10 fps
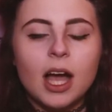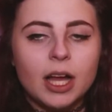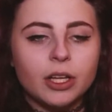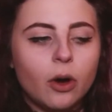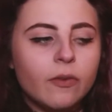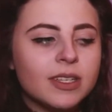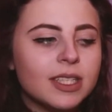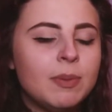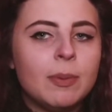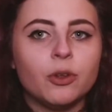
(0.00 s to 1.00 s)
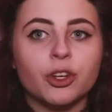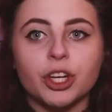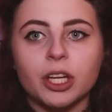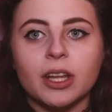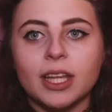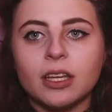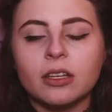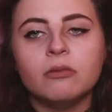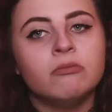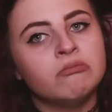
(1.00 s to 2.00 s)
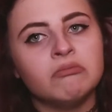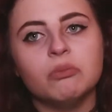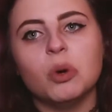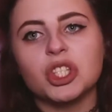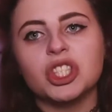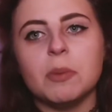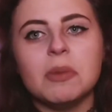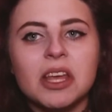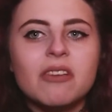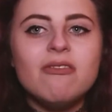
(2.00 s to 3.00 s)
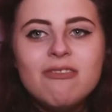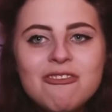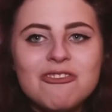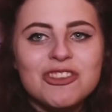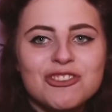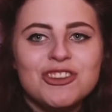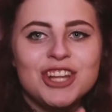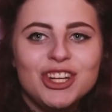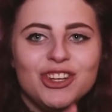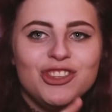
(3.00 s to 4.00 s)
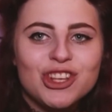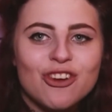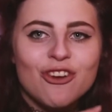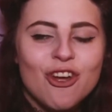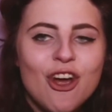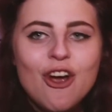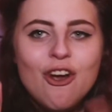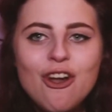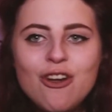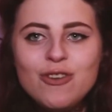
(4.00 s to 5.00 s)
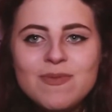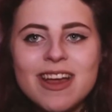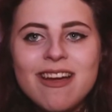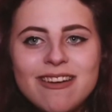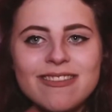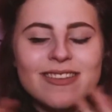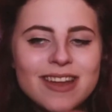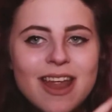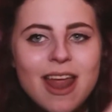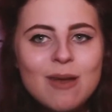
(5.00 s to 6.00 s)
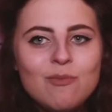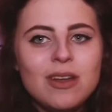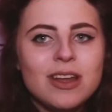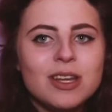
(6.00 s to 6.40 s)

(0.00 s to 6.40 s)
And obviously people are gonna like watch it and be like, it's an attention seeker, oh my god, blah